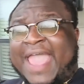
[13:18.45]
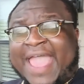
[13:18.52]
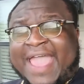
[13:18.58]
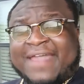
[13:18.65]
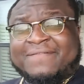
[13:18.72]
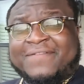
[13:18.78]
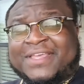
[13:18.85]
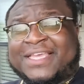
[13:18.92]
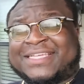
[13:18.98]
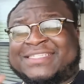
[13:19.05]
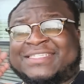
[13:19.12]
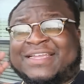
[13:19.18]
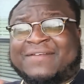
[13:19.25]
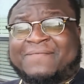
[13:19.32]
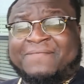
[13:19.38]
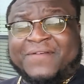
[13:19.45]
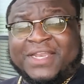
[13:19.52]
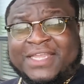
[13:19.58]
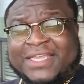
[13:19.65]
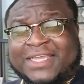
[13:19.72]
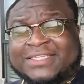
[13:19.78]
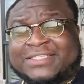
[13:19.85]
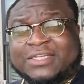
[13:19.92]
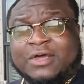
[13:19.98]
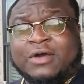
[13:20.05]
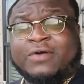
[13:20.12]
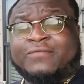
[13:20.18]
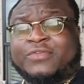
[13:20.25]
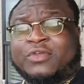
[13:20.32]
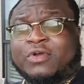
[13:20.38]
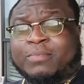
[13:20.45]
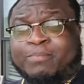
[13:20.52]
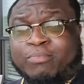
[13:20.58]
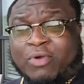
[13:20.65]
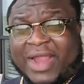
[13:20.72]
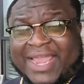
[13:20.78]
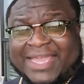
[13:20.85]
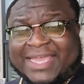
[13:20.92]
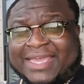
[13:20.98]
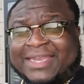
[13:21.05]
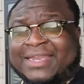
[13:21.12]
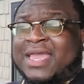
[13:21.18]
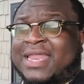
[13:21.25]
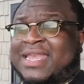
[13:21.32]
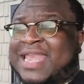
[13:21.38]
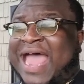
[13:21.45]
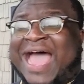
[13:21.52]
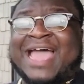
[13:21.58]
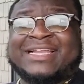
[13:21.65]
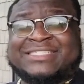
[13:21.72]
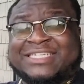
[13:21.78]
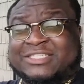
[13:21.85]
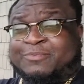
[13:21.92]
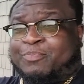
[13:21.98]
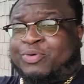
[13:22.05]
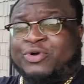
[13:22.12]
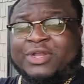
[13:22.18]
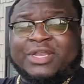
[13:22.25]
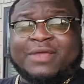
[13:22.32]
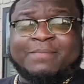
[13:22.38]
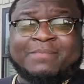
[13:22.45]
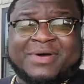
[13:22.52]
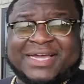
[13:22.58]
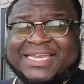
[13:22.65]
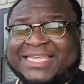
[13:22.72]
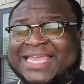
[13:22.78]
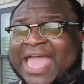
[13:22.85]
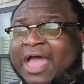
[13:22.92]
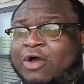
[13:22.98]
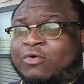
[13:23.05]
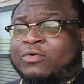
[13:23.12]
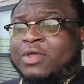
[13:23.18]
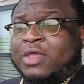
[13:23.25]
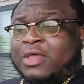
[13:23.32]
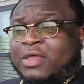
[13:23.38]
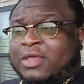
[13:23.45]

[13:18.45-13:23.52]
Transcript: advocates, and affiliates of your brand, and not just pulling money out